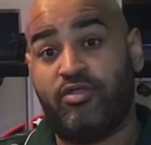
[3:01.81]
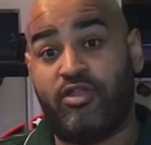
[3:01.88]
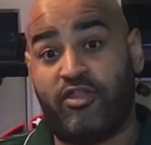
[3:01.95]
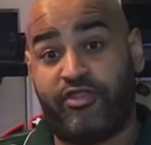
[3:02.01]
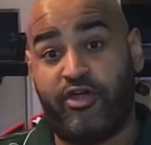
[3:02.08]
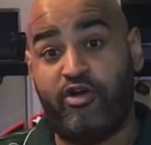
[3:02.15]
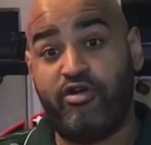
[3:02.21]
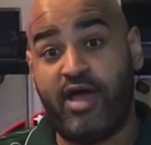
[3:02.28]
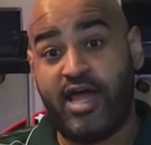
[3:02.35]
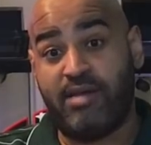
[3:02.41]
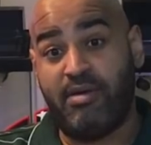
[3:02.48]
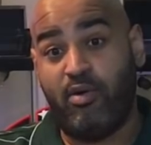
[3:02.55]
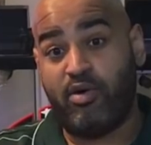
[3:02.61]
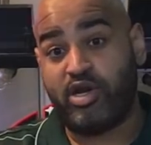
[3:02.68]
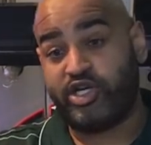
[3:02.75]
The third item
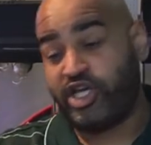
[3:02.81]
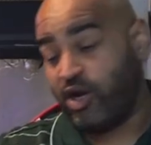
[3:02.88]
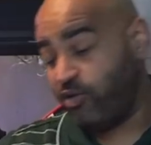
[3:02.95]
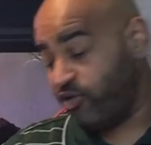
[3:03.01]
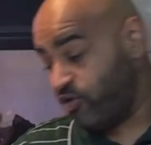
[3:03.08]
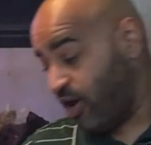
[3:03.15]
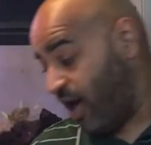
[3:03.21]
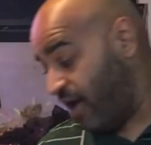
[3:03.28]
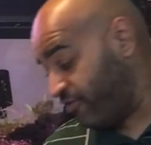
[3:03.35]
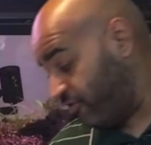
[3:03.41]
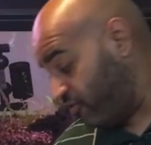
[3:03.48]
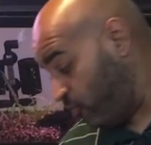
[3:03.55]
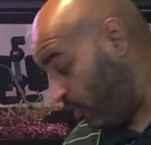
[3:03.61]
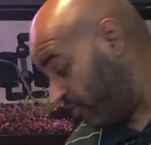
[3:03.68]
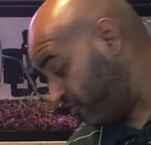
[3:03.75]
I want to share with you guys
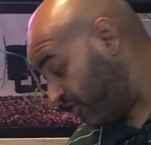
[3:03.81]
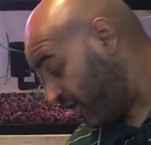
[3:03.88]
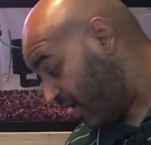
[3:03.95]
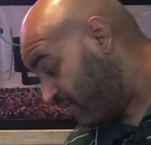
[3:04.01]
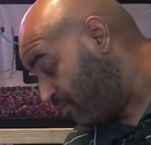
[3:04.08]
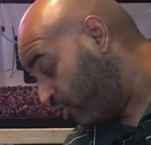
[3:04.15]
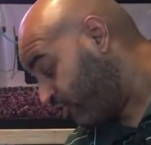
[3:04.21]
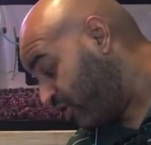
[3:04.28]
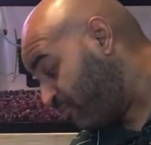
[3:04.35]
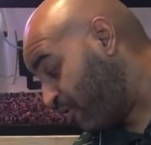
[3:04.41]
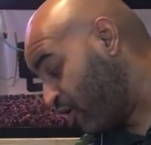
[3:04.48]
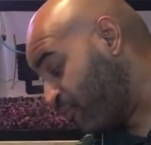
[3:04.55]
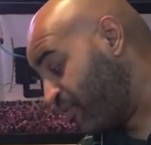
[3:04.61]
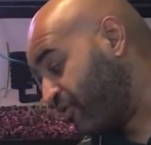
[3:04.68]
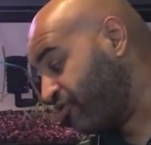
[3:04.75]
is once again
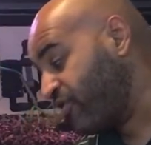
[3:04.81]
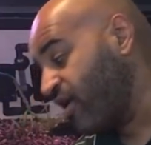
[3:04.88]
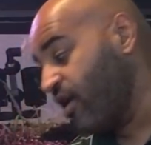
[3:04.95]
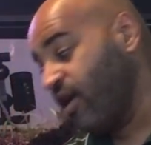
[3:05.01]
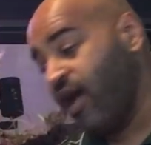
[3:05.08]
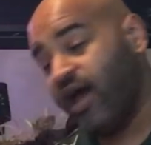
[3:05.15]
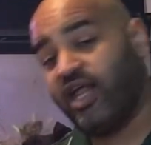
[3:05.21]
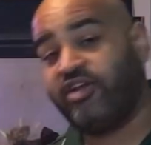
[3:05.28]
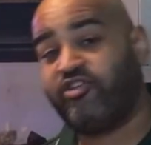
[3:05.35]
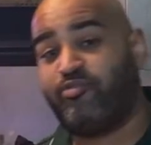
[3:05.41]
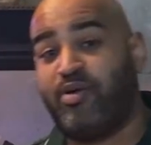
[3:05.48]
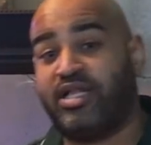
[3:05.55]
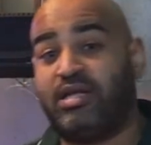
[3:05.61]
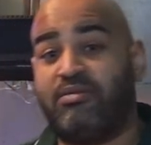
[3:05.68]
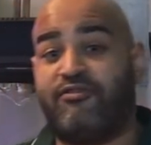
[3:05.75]
multi-purpose. I just
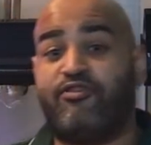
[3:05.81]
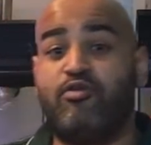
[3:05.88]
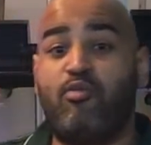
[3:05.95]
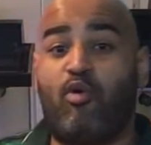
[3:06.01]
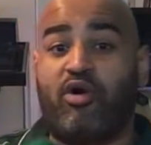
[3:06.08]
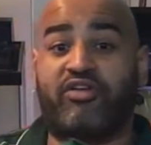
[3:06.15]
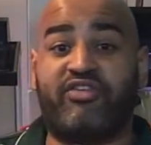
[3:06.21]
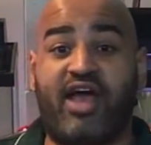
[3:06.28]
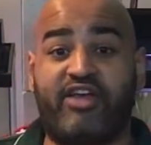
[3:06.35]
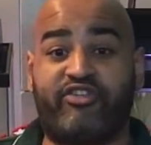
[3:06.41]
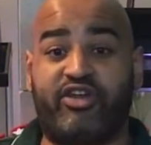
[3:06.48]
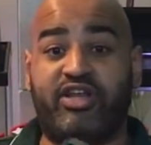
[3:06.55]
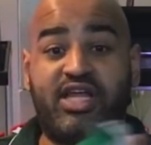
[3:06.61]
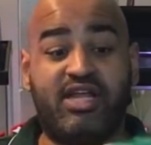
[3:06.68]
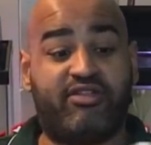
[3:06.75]
picked up a few more because I
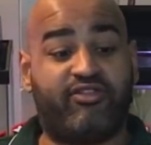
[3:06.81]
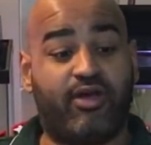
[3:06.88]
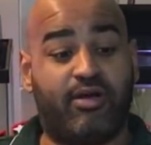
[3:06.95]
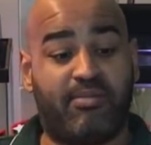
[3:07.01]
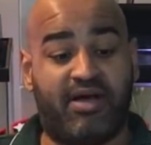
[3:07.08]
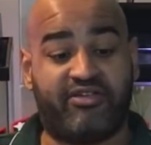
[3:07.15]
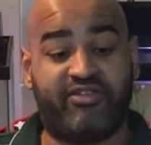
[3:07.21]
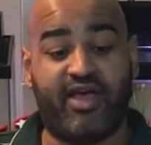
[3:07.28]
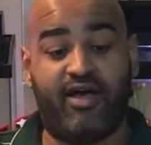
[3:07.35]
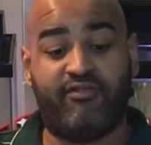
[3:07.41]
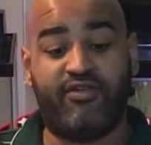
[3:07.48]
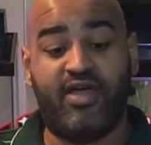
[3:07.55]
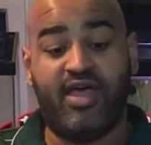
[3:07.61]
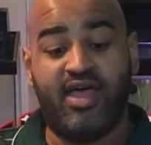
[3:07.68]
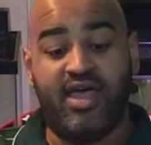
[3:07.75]
actually need some
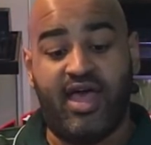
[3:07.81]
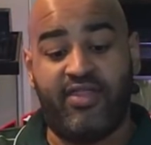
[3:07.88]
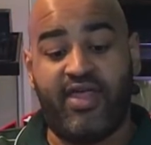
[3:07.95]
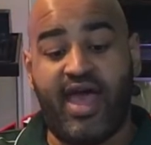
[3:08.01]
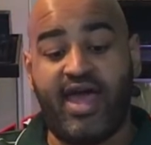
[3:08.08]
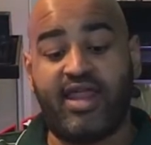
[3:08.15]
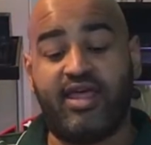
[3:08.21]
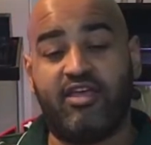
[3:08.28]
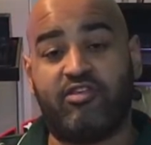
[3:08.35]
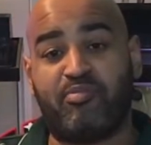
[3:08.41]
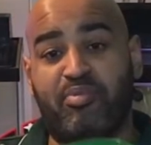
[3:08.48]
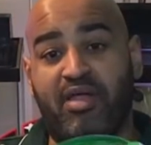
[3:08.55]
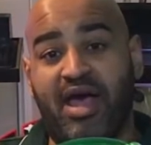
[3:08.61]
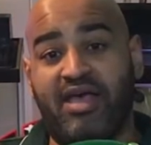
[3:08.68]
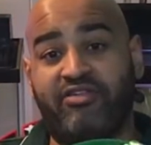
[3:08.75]
myself, and that is
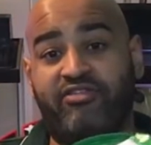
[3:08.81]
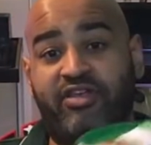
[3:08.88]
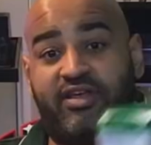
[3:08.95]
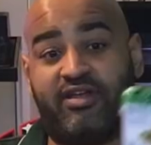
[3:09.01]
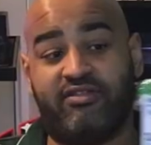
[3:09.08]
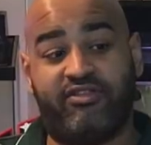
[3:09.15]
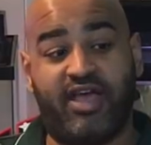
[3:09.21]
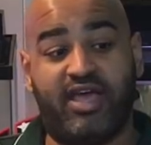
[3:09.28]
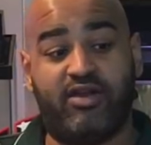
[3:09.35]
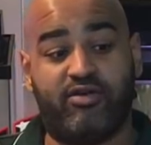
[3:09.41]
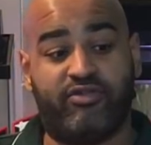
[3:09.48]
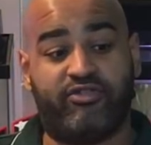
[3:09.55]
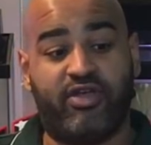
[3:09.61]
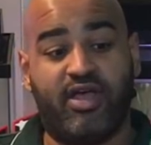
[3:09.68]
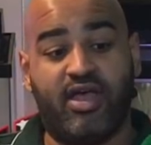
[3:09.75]
plastic
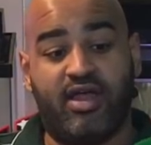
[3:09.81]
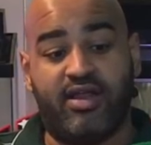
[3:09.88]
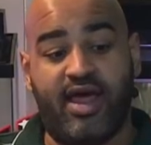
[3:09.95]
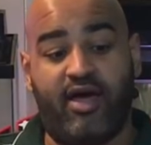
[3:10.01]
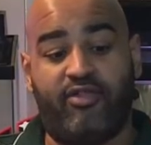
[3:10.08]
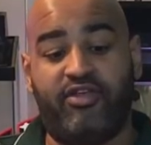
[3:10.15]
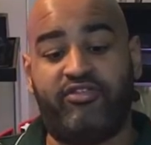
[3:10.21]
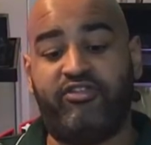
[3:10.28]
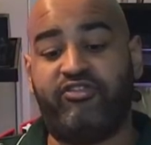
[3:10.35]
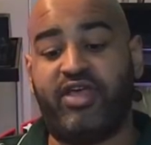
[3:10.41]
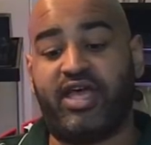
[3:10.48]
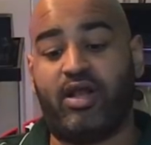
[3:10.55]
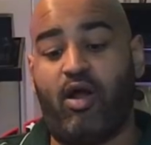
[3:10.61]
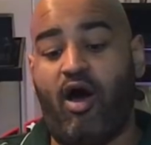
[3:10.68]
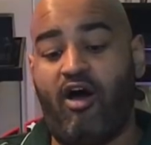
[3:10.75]
containers. Now this is like
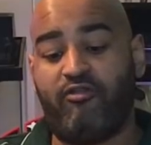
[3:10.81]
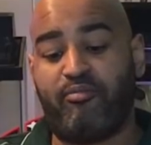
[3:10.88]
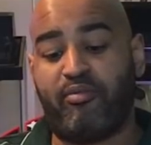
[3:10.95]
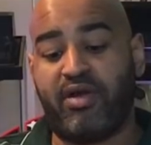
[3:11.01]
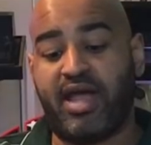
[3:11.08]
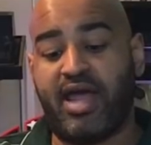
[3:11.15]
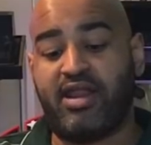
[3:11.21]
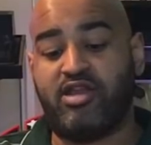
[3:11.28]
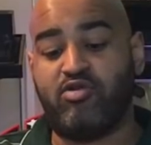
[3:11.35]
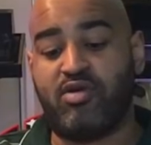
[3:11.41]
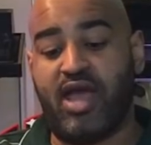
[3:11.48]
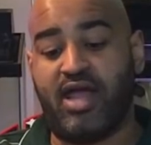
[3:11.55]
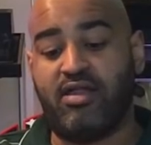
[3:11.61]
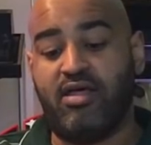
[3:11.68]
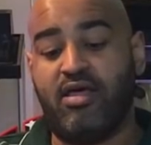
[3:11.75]
an off-brand, and you
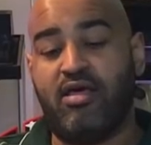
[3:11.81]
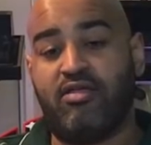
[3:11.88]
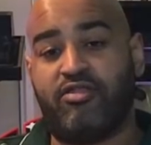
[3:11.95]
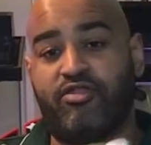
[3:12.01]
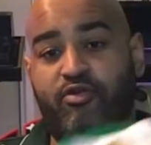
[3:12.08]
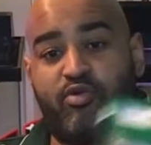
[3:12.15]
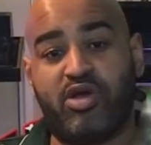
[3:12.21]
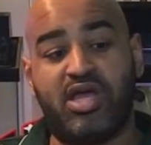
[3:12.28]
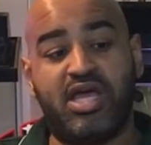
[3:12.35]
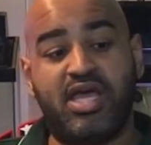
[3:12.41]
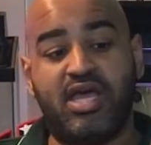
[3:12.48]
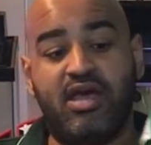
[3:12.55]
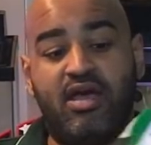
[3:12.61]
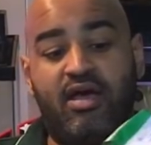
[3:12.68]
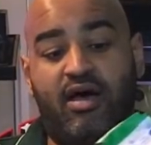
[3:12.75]
get
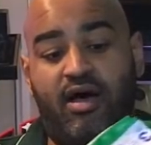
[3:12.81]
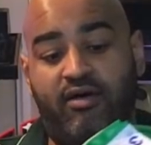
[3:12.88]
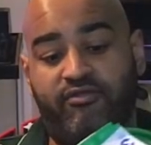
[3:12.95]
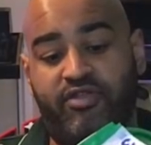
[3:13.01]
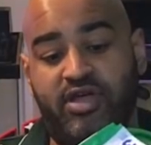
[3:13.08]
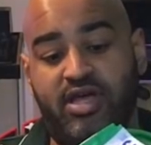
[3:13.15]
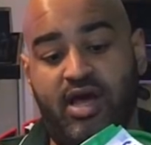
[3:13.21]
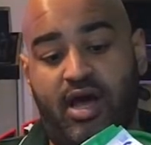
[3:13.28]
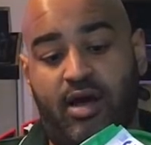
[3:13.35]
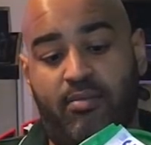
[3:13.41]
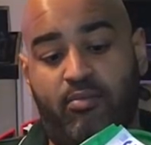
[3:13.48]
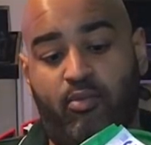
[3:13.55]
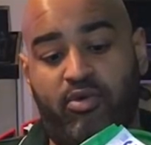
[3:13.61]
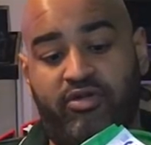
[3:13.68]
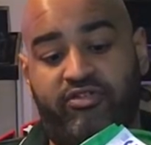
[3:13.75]
3 of the,
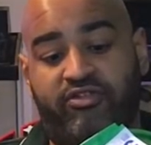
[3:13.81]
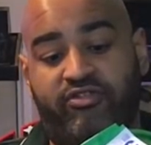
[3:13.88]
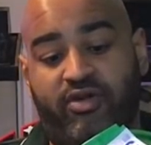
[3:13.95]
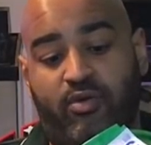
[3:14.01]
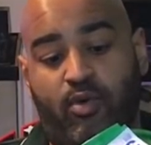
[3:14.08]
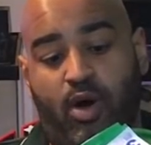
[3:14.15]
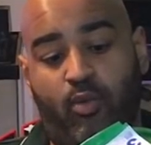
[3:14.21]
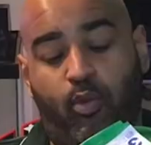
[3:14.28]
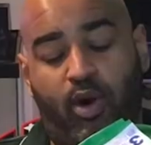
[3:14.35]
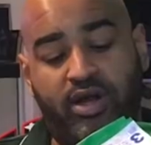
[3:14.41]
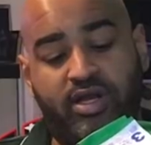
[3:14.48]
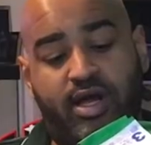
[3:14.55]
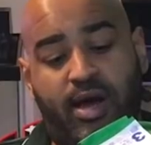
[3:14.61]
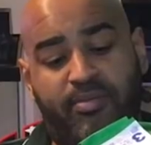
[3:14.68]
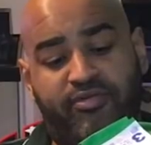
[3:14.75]
what is this, a 1
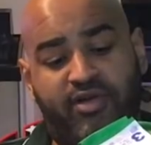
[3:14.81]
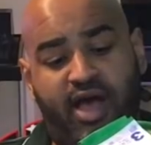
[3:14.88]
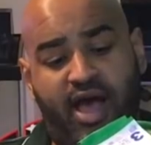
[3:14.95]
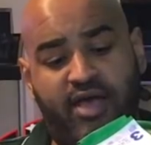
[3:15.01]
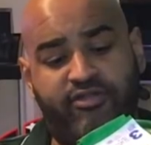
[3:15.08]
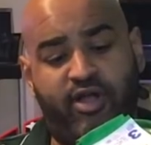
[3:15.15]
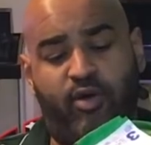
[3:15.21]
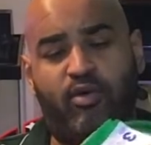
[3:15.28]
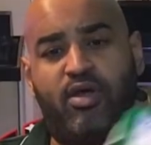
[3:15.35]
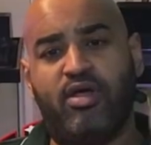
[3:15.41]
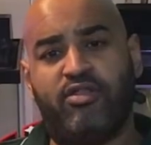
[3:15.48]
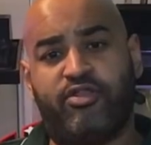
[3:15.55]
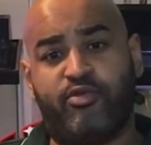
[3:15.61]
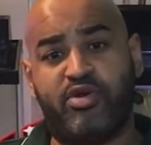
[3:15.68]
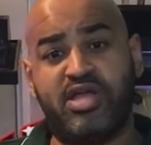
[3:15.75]
cup size? No,
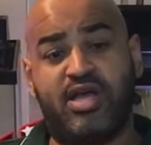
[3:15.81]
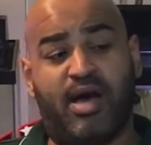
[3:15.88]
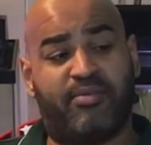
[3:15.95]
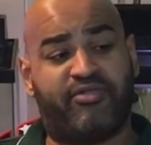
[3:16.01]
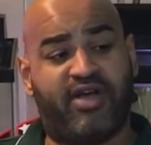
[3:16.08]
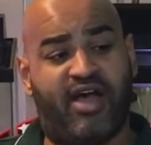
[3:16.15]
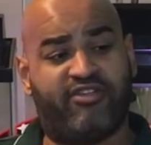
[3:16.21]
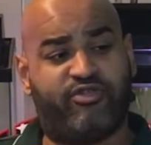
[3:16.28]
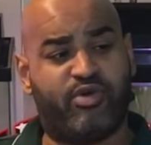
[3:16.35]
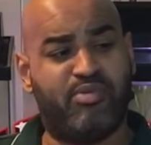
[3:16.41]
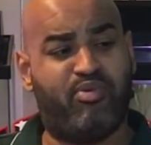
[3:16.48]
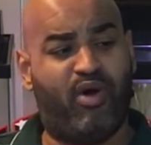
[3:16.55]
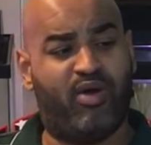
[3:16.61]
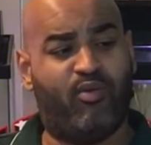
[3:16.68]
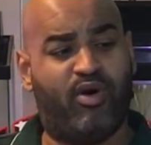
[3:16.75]
3 cup size,
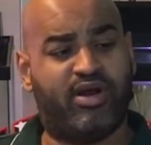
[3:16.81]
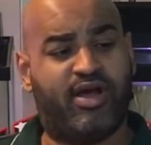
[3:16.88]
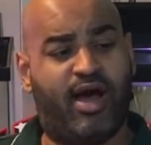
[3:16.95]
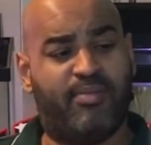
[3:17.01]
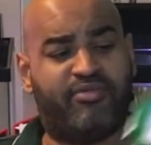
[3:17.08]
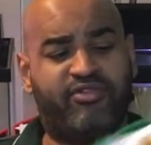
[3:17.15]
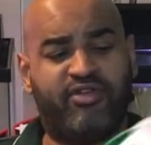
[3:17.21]
3.1 cups.